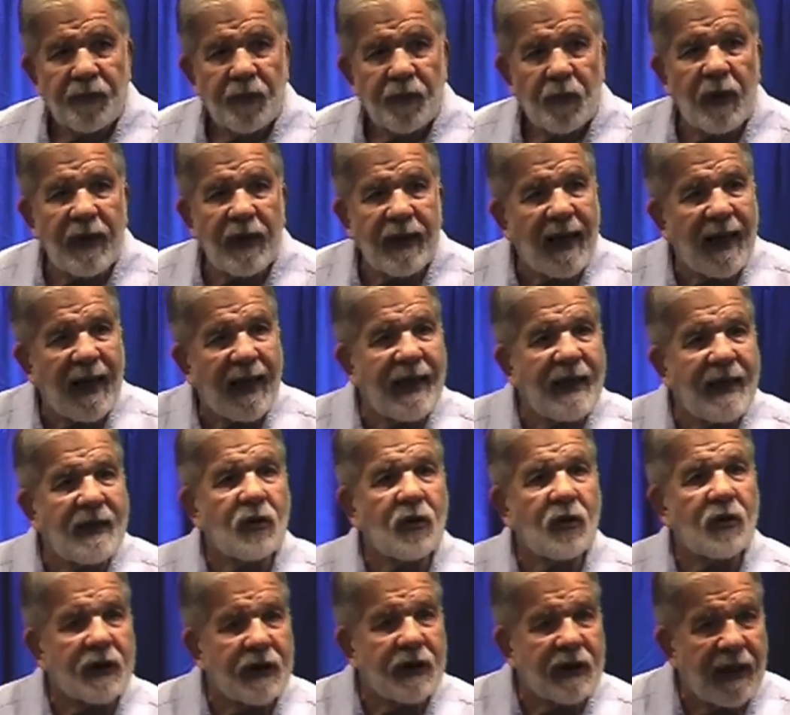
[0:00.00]
We're not
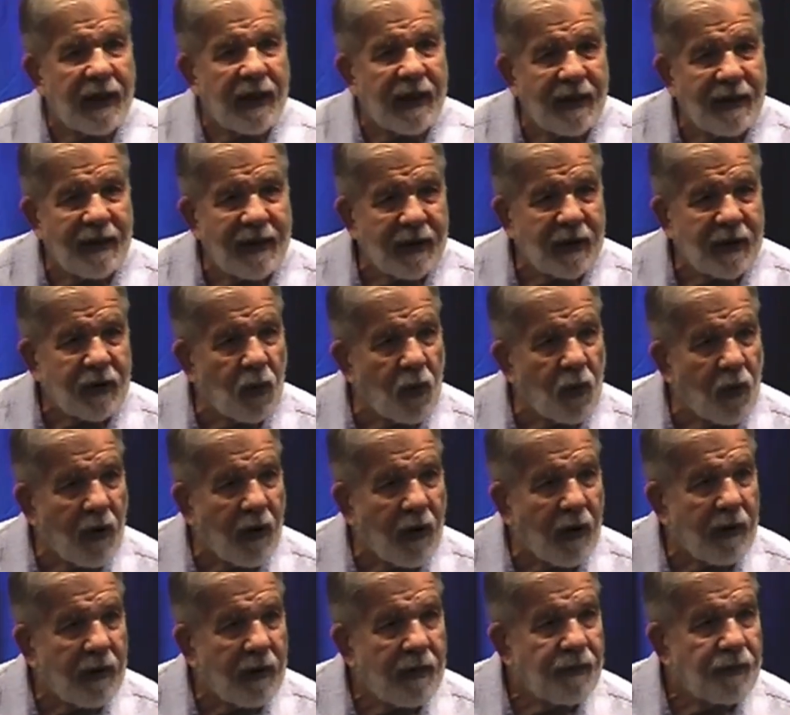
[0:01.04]
interested in this
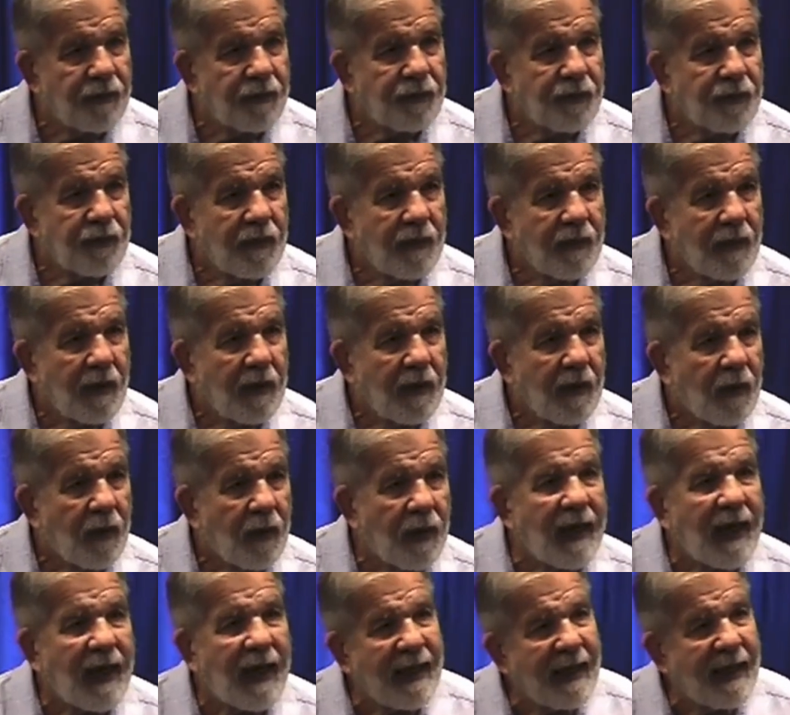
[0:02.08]
war.
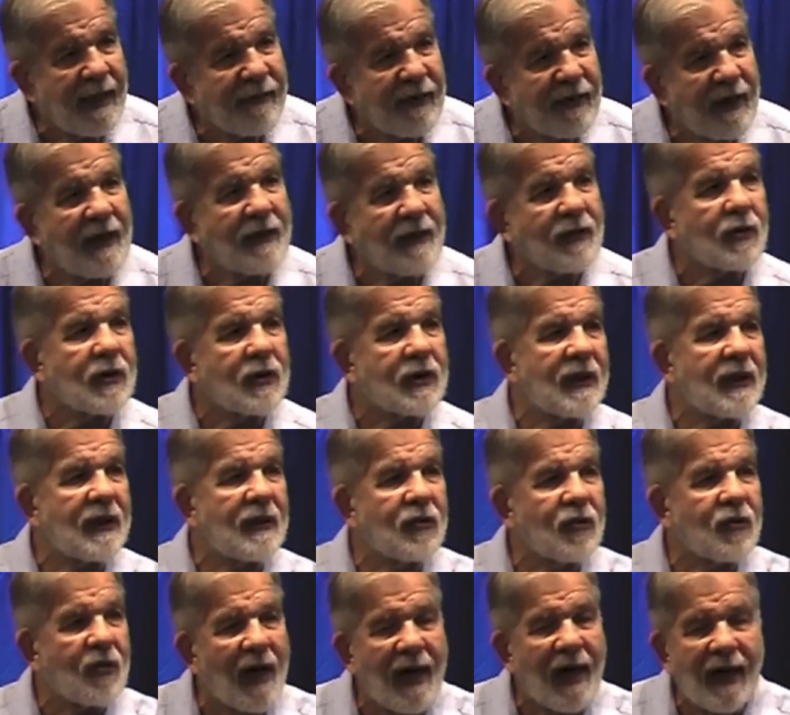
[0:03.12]
We're not even interested
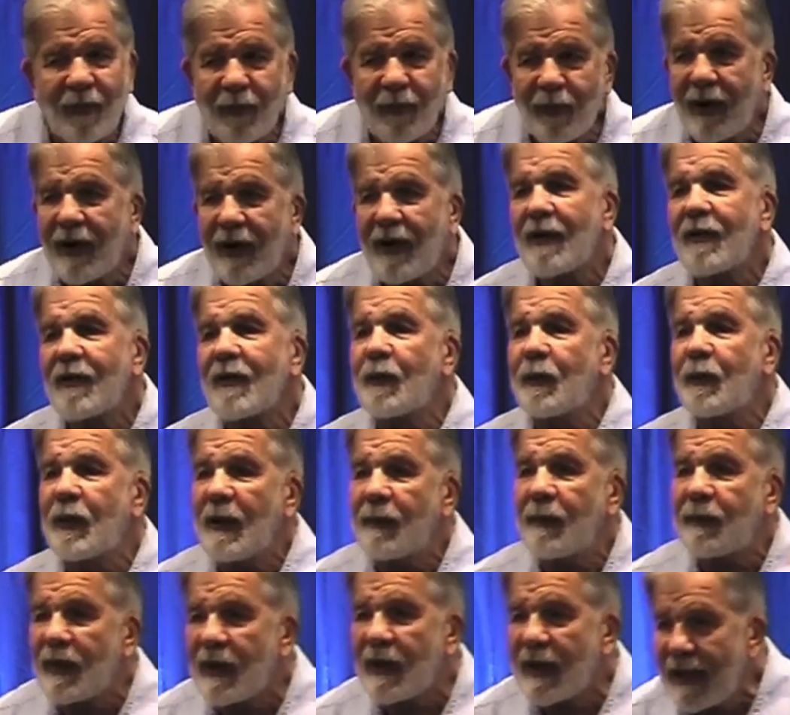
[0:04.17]
in trying to bring other
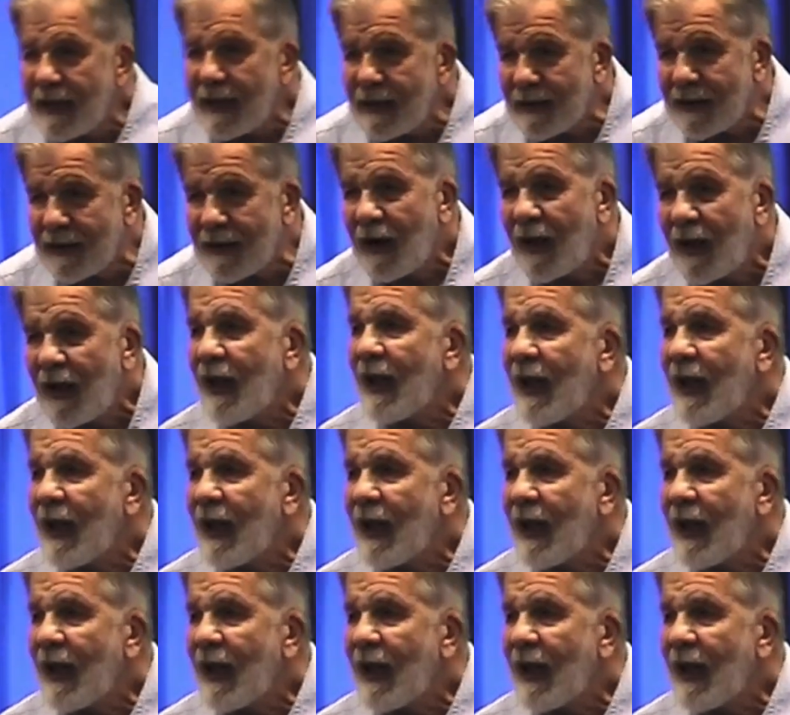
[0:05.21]
people into.